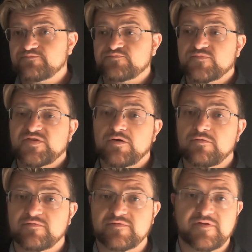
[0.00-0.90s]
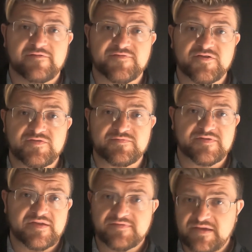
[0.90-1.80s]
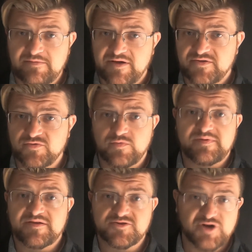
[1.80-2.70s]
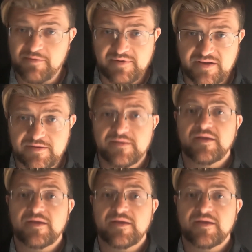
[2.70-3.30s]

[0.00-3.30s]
So your first set of stabilizers would be tripod.